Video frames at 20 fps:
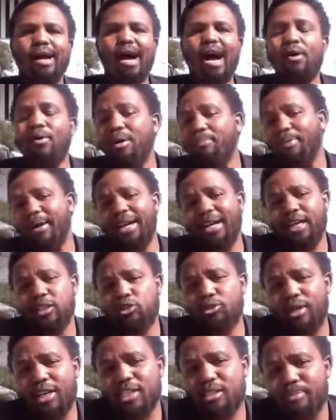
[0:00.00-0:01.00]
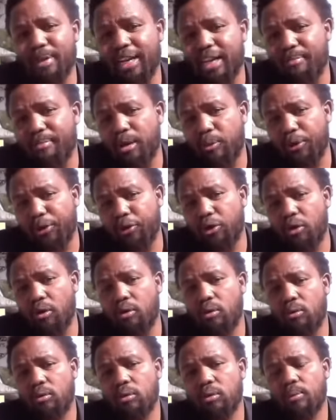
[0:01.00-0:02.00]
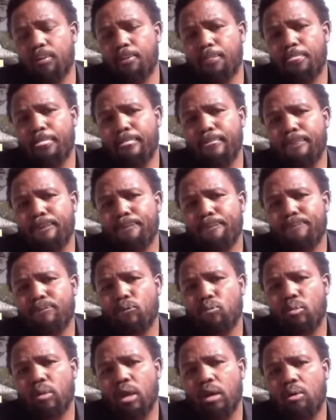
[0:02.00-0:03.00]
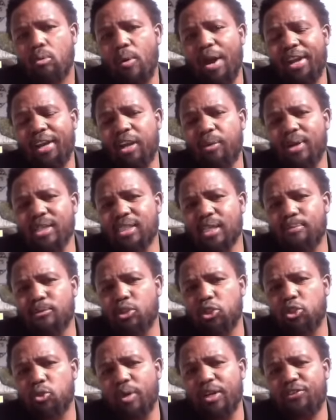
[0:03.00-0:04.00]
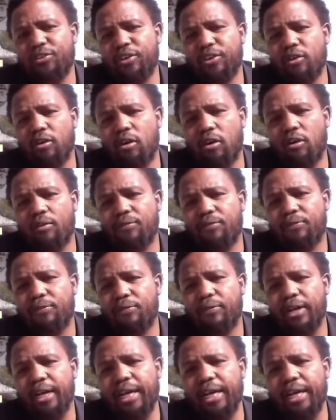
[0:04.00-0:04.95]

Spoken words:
Our brother Julius Malema, we know when there was some situation of